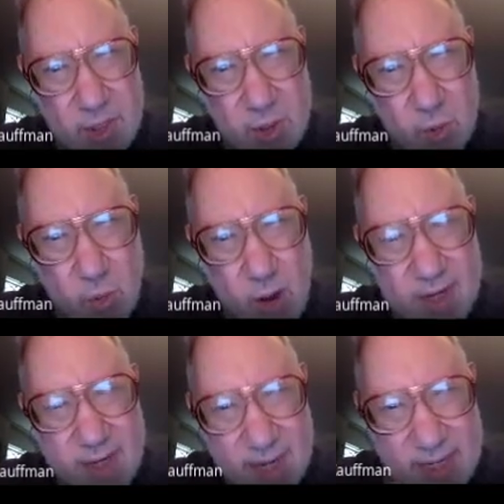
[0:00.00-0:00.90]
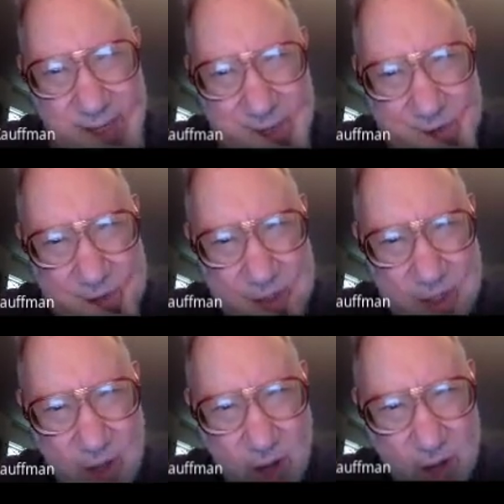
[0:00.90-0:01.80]
why did I tell you this
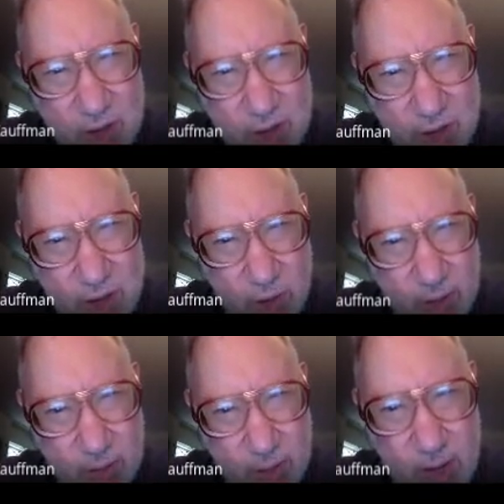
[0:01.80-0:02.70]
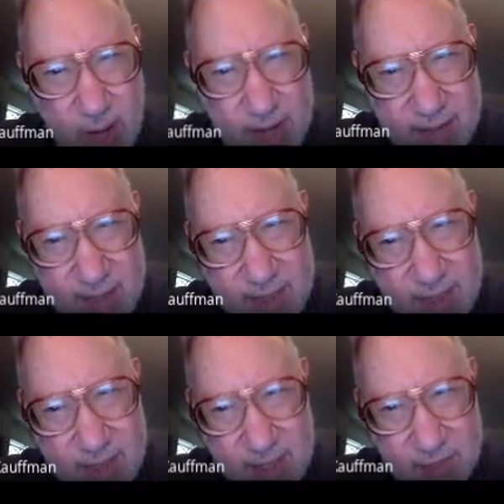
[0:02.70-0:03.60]
long story? Well, I think it's
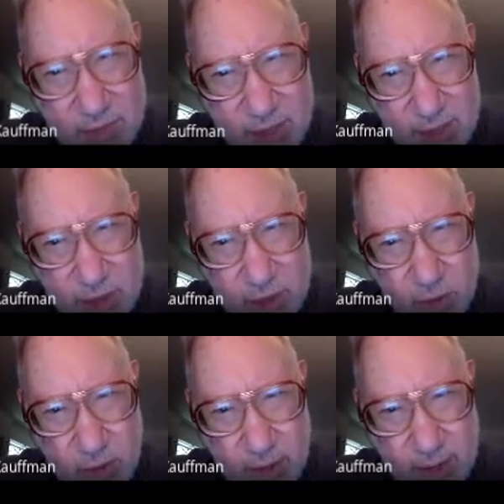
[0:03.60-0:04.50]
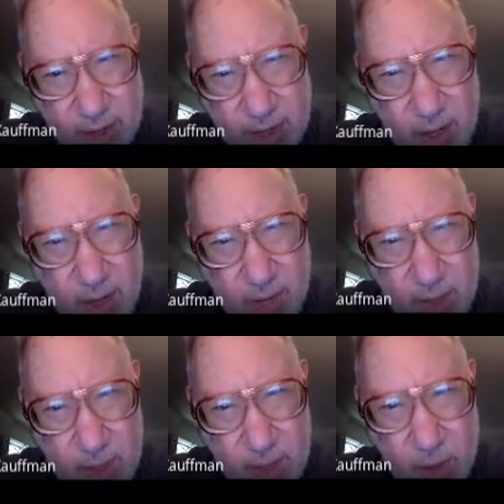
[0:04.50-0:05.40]
an interesting story,
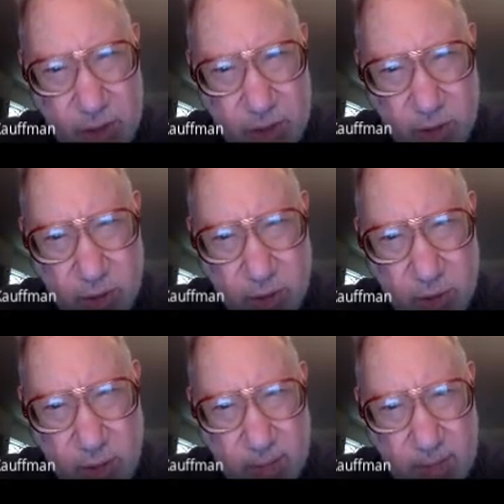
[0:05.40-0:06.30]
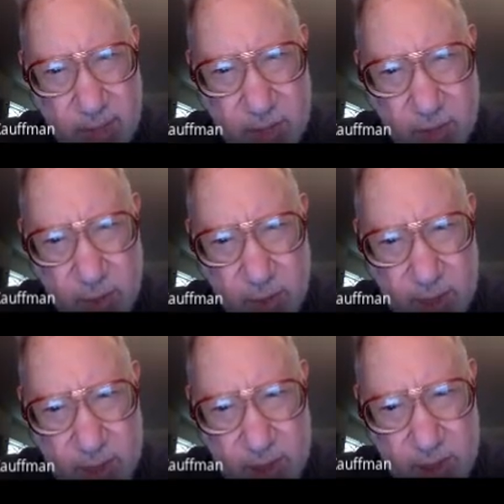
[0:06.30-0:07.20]
but also
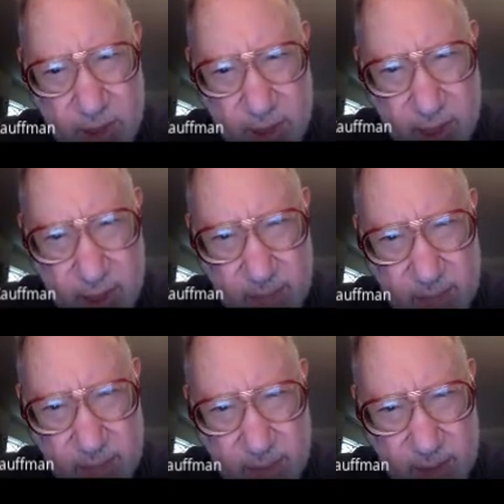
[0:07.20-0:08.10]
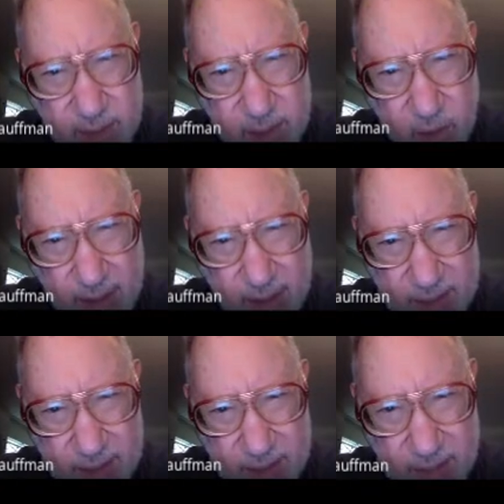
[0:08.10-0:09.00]
because let's go back
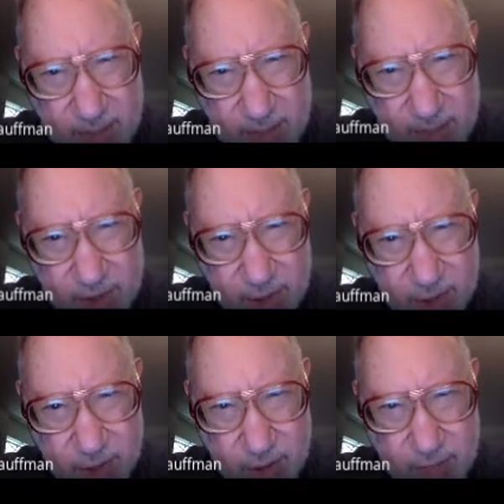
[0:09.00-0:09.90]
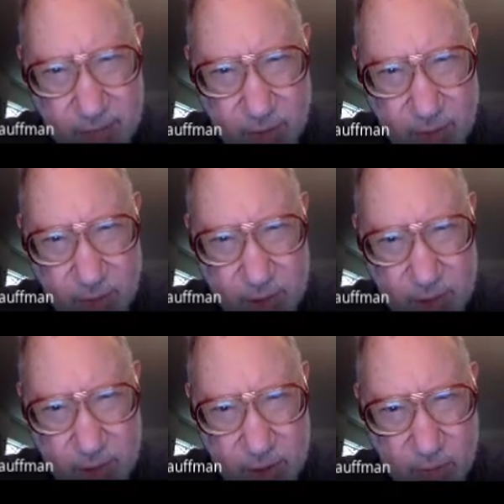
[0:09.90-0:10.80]
to some picture of the
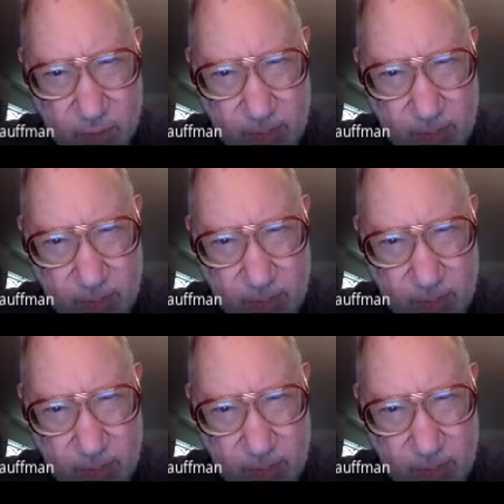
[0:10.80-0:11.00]
Wilson loop.